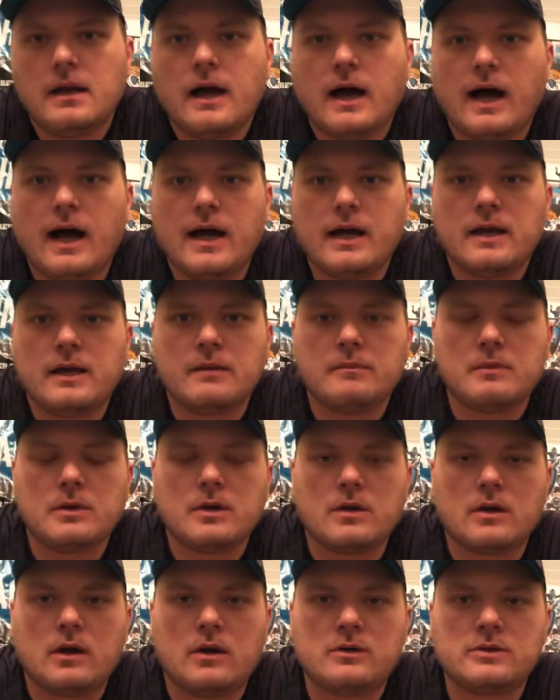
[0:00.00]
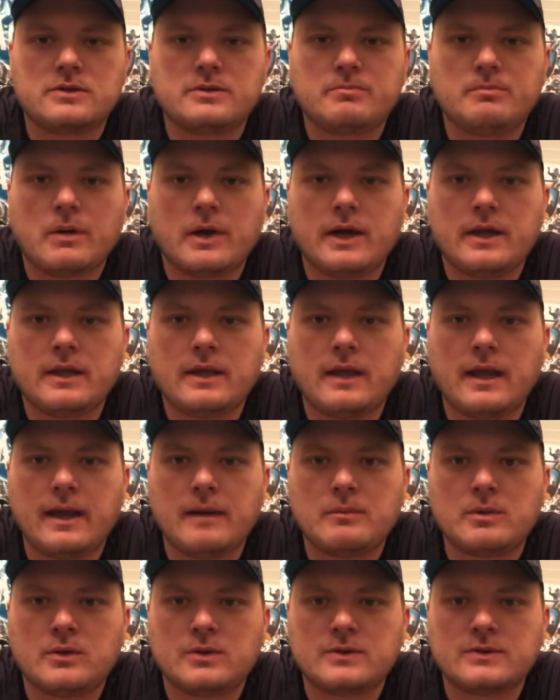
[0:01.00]
I am your host, Brandon
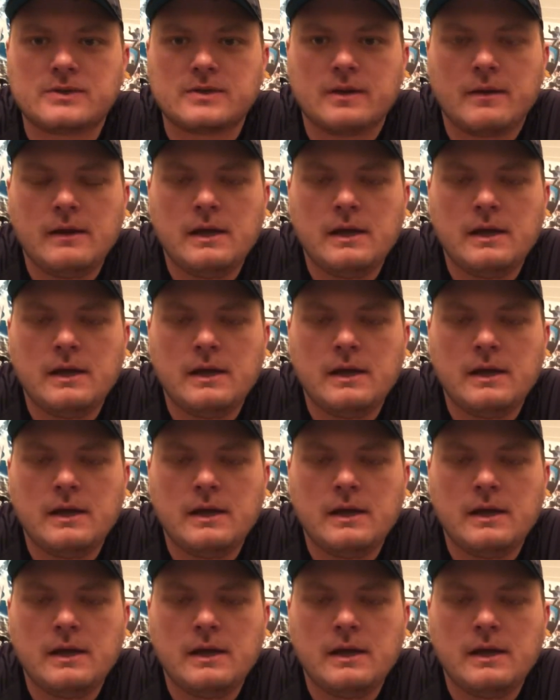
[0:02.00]
Ables,